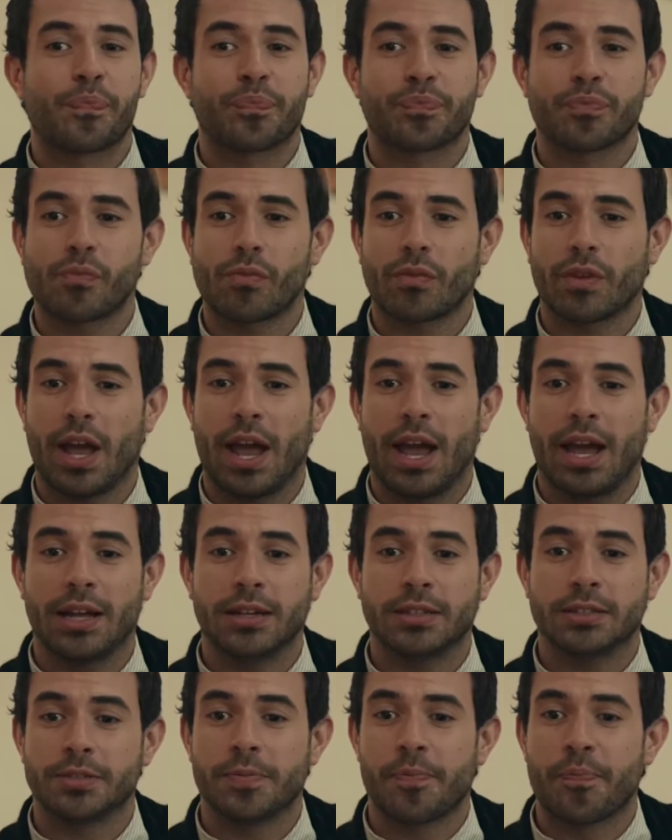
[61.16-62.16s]
is
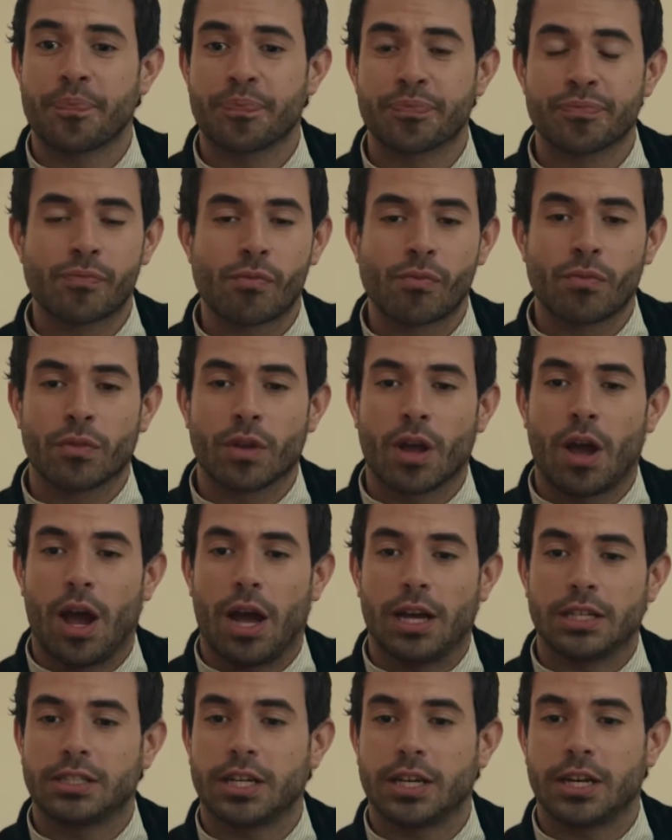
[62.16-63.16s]
suspicious of his wife's
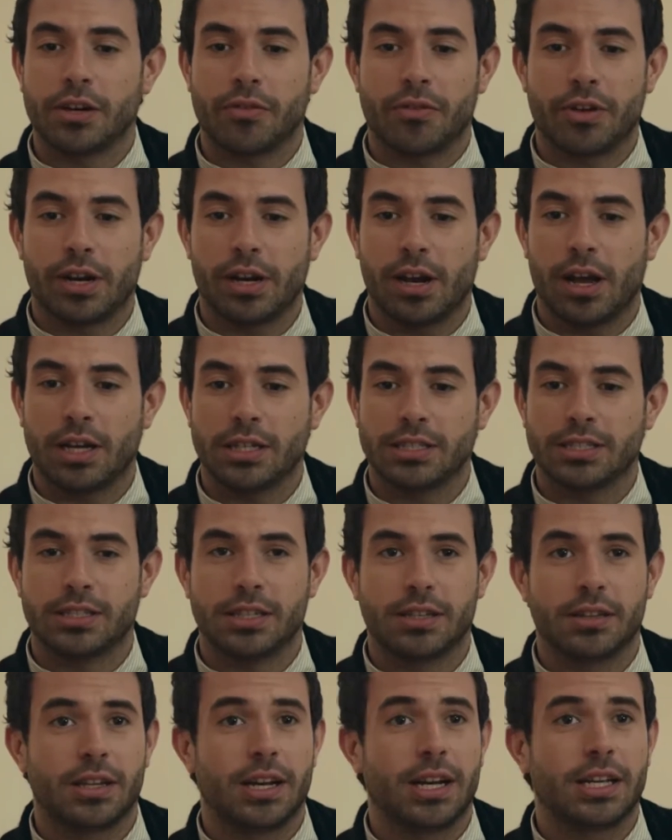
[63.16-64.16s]
behavior towards her
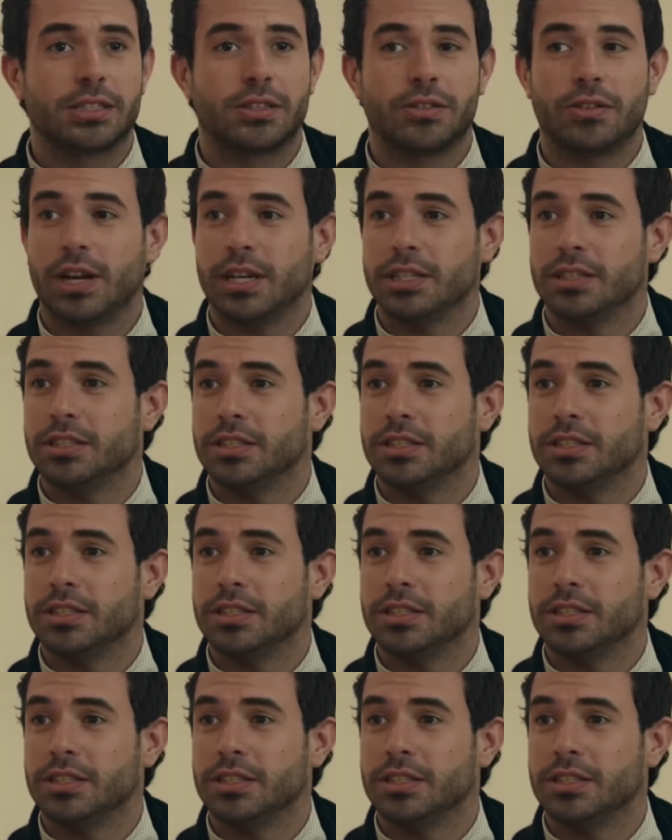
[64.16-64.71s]
friend Jonas.